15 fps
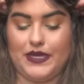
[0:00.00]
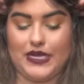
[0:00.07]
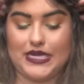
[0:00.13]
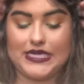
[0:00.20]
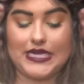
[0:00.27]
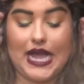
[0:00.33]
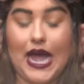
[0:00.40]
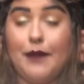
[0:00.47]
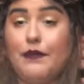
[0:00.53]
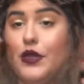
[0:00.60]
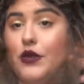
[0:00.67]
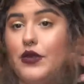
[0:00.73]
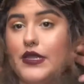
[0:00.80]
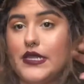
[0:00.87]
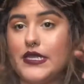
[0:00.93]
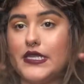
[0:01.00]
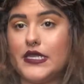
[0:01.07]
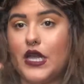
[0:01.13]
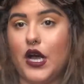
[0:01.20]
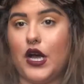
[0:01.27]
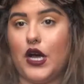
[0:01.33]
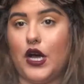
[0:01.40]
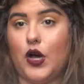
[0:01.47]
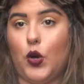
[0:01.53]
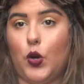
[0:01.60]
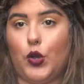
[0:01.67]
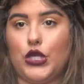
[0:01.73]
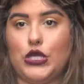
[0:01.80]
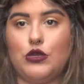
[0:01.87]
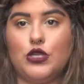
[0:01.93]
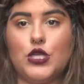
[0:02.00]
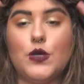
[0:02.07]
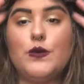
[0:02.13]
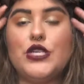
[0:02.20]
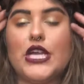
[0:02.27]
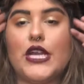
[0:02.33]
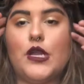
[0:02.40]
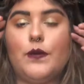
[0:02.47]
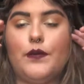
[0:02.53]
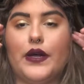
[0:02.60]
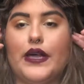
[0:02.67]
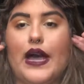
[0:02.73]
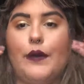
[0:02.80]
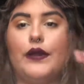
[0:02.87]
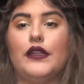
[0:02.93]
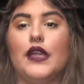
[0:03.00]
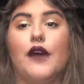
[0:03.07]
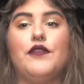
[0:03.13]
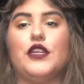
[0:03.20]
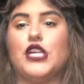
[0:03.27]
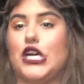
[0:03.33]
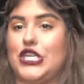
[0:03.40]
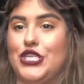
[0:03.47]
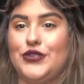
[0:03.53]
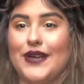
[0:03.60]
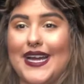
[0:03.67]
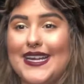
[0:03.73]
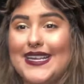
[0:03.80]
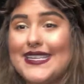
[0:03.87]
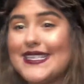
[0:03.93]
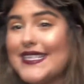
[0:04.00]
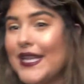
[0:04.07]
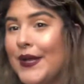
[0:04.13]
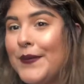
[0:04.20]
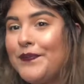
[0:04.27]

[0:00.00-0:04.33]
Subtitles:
because I'm new to this whole YouTube channel, but I would love to talk to you guys.